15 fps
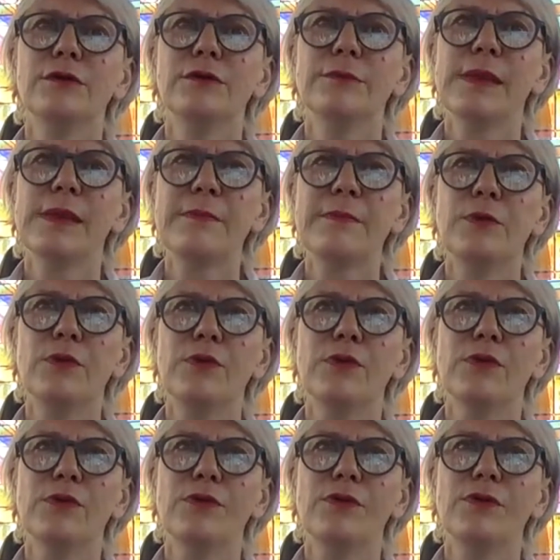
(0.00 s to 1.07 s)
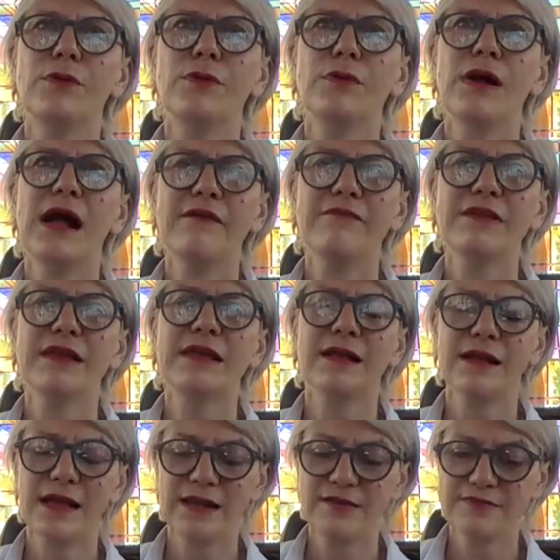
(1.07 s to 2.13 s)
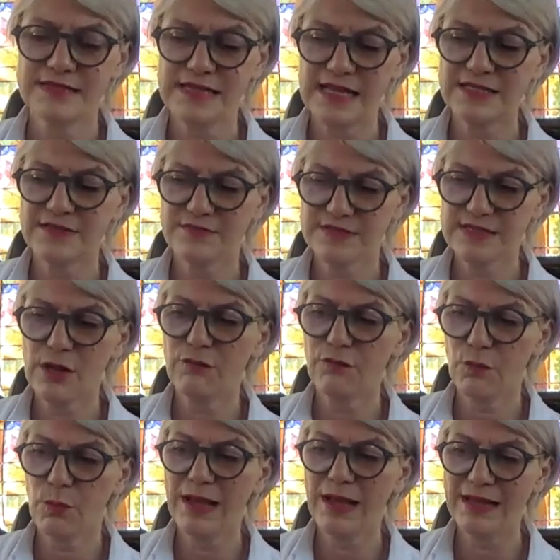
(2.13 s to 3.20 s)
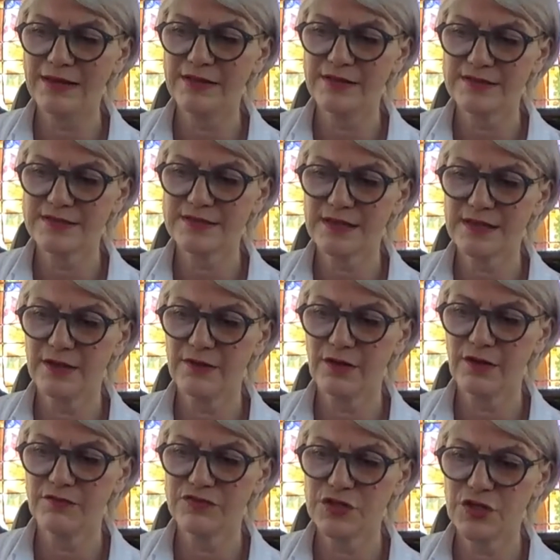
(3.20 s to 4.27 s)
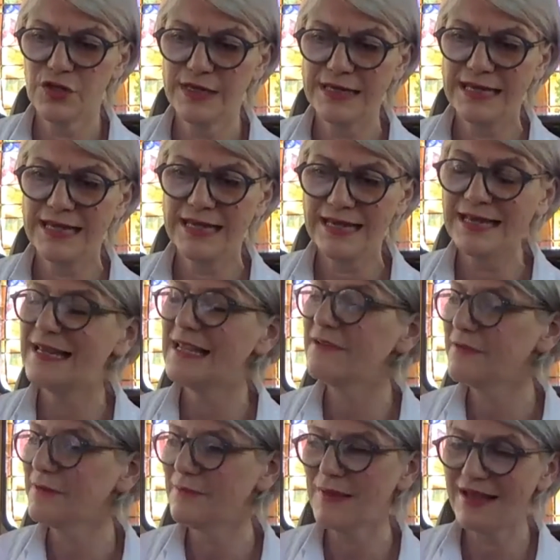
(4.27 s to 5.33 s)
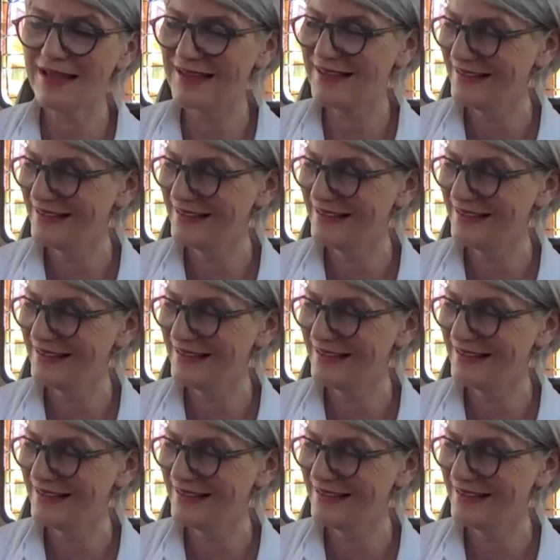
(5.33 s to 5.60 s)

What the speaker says: people having a kind of sense of self-awareness of journeying. And even my